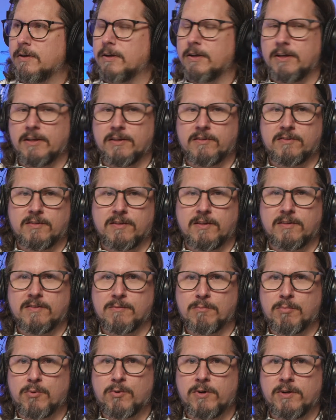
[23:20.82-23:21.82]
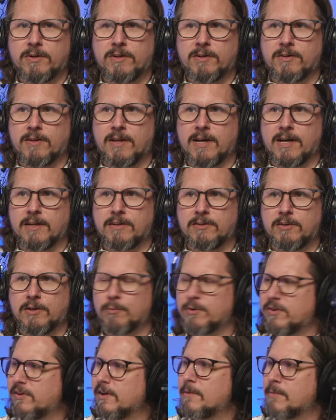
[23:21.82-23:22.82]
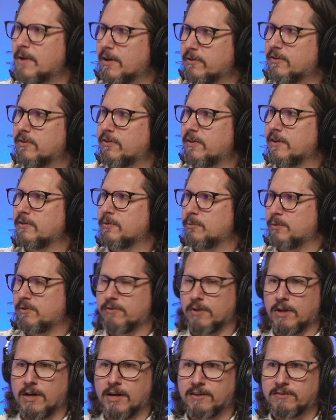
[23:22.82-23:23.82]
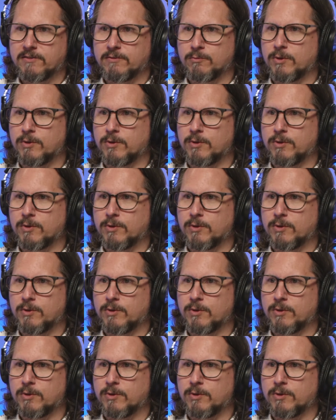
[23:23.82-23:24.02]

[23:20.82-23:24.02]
It's important that we think about the things that we've lost,